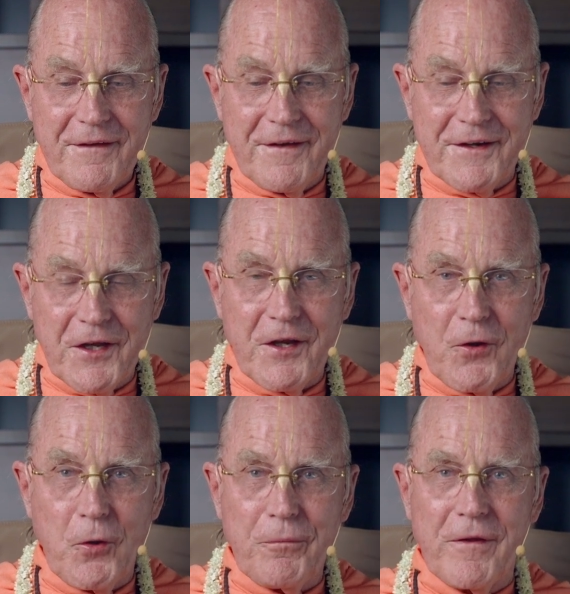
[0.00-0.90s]
Again, I
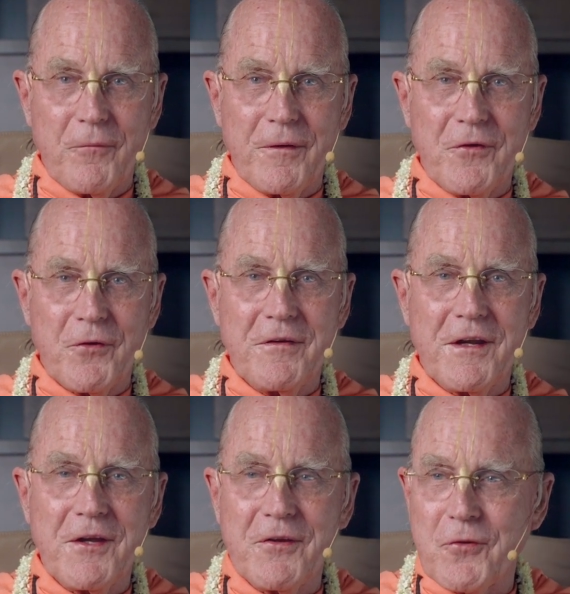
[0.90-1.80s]
hope that when your
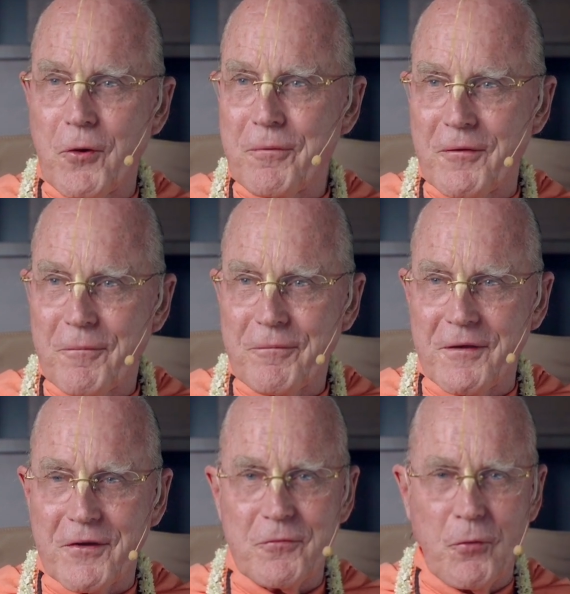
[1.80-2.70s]
deities open up the
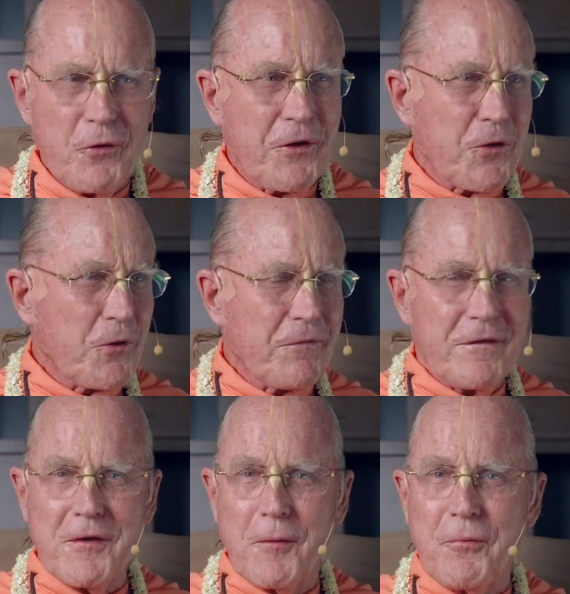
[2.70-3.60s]
next morning, you're in the
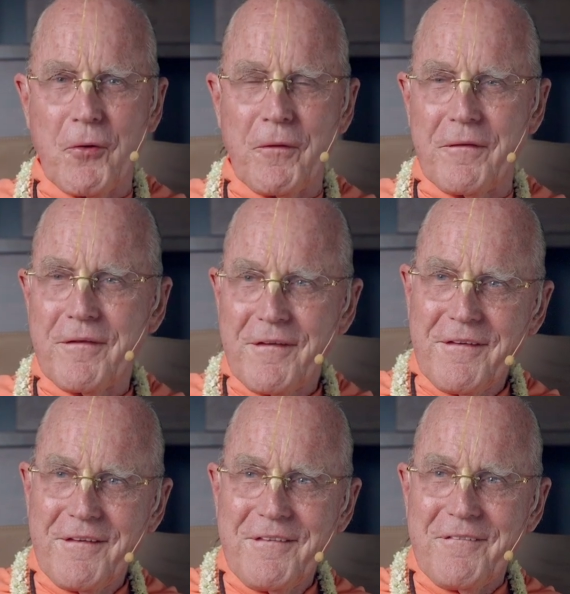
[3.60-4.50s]
temple, and
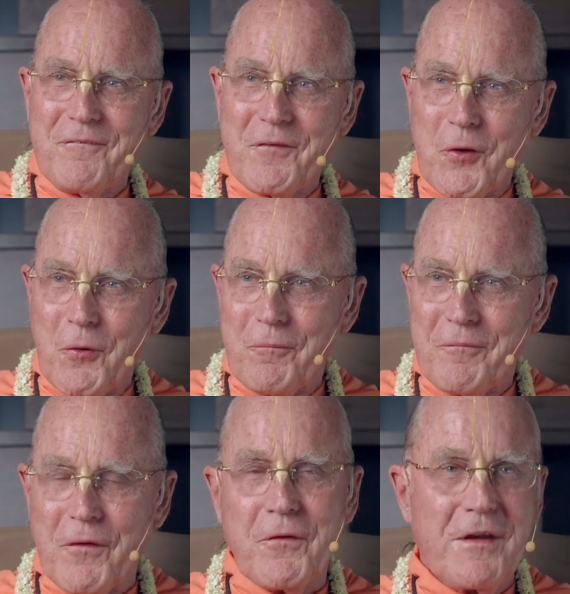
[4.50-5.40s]

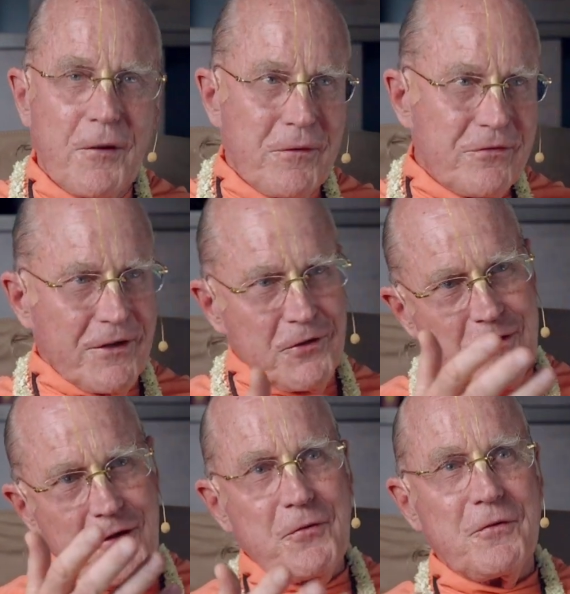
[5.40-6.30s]
the other day we said, look
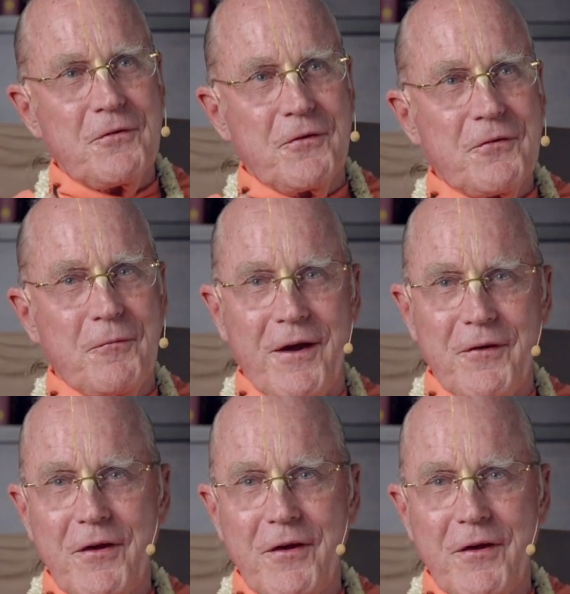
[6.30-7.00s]
at Krishna's smile.